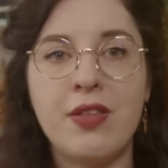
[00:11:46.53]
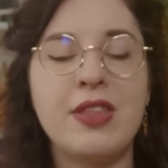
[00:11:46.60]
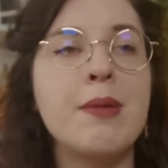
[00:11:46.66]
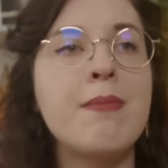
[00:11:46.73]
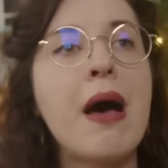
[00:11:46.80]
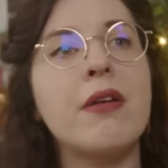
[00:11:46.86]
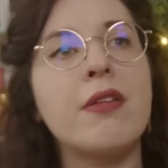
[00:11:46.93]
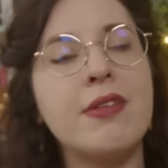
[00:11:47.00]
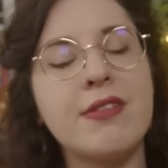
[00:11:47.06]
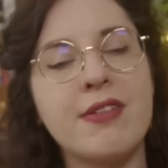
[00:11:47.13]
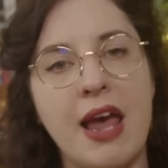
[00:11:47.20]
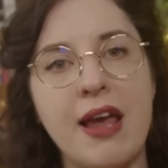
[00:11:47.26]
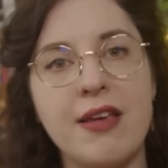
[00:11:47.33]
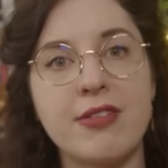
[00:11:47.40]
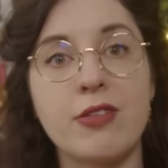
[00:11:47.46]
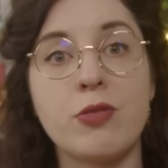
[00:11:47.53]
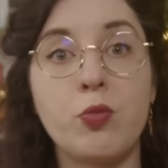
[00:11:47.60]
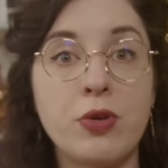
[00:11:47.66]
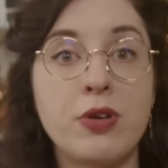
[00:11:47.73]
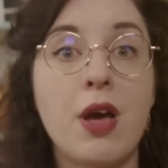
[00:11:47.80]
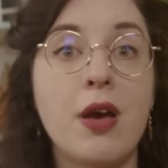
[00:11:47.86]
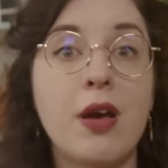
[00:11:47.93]
The amount of these cases
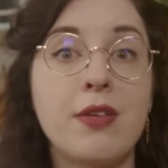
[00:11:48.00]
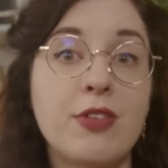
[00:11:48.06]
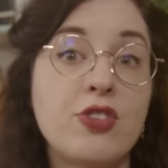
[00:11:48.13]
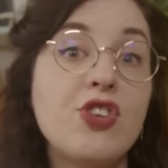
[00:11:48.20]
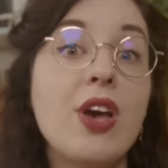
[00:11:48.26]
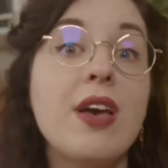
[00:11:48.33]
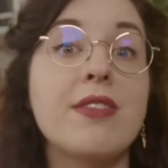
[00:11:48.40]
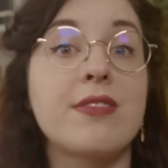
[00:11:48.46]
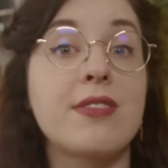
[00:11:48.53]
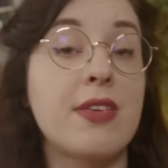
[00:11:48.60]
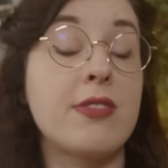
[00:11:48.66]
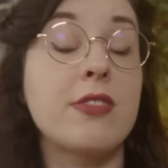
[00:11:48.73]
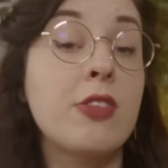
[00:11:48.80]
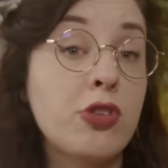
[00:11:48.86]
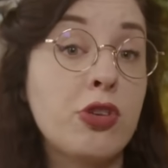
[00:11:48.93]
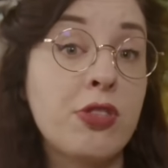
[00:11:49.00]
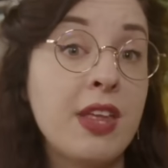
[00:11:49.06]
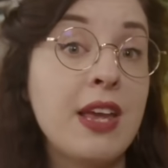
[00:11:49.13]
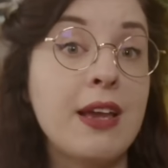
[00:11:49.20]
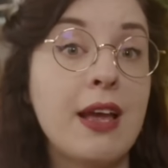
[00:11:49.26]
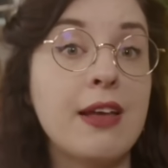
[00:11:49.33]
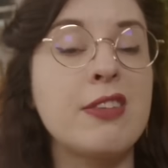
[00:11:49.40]
would suggest that there's such a
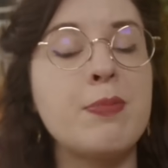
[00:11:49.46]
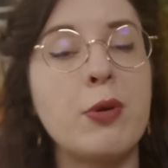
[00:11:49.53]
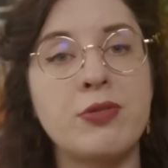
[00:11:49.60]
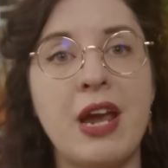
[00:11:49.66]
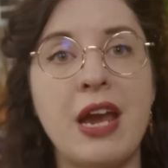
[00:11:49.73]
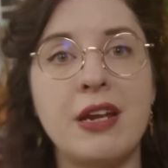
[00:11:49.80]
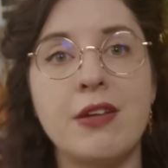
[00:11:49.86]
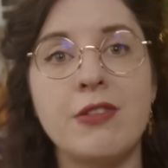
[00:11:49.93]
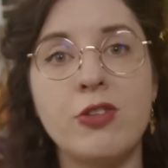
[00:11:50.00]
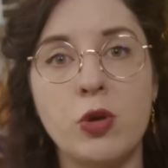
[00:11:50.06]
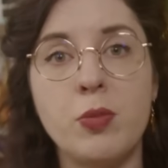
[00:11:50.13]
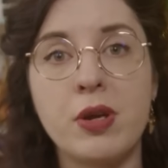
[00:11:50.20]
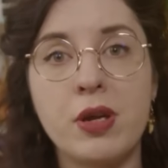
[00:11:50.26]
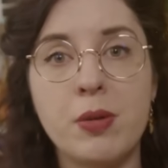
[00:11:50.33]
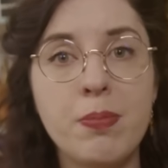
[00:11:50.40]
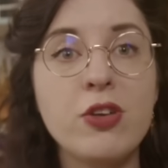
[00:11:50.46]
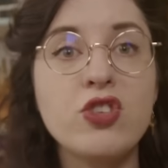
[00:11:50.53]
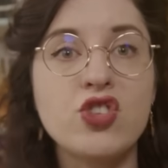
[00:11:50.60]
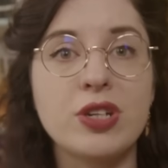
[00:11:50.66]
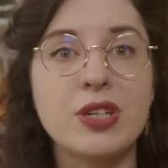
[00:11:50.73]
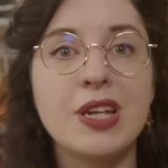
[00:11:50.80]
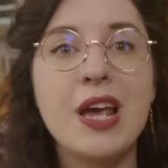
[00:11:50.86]
thing as spontaneous human
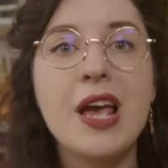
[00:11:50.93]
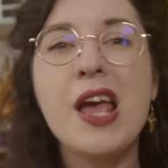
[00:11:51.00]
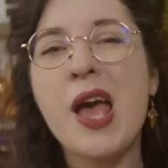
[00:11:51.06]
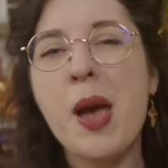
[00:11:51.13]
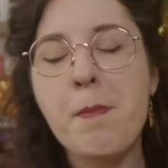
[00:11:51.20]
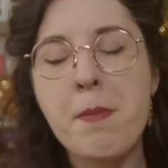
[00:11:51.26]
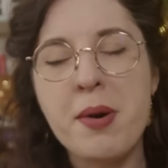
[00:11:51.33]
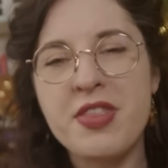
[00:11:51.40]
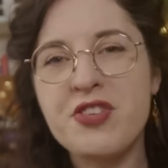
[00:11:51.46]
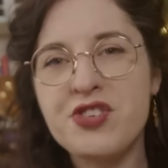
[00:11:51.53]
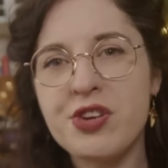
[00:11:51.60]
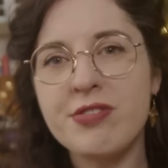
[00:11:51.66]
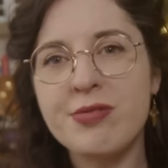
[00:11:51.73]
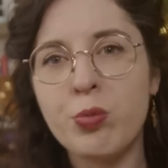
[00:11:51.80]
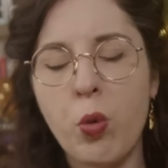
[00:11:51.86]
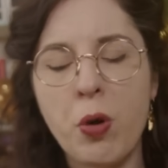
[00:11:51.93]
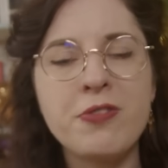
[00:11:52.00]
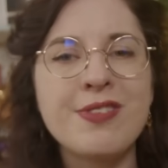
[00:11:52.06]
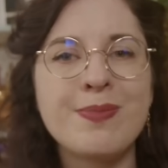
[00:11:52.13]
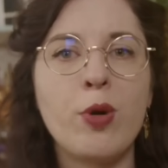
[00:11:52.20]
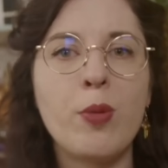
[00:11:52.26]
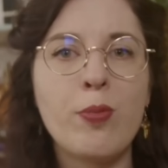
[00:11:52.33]
combustion, but there's just one
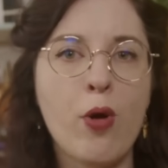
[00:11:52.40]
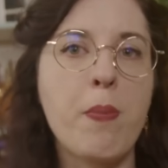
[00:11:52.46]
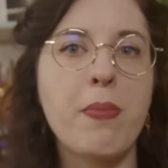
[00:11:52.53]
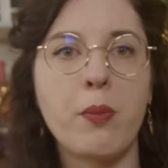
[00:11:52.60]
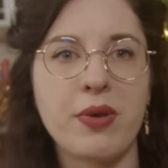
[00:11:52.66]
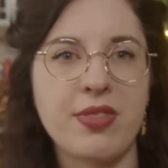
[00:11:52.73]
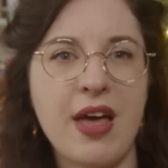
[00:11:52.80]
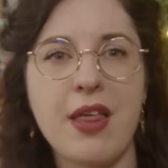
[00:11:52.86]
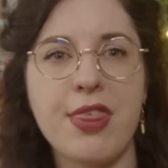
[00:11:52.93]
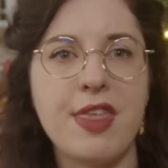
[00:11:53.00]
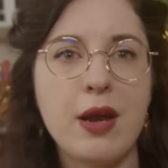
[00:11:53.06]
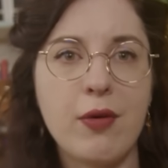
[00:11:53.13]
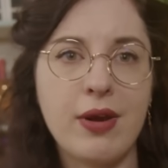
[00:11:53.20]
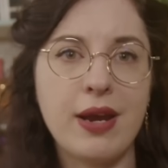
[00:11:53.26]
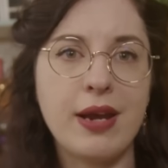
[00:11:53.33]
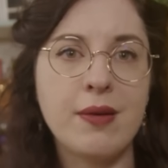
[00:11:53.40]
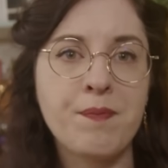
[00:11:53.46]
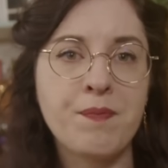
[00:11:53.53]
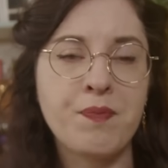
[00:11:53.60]
small problem with that theory.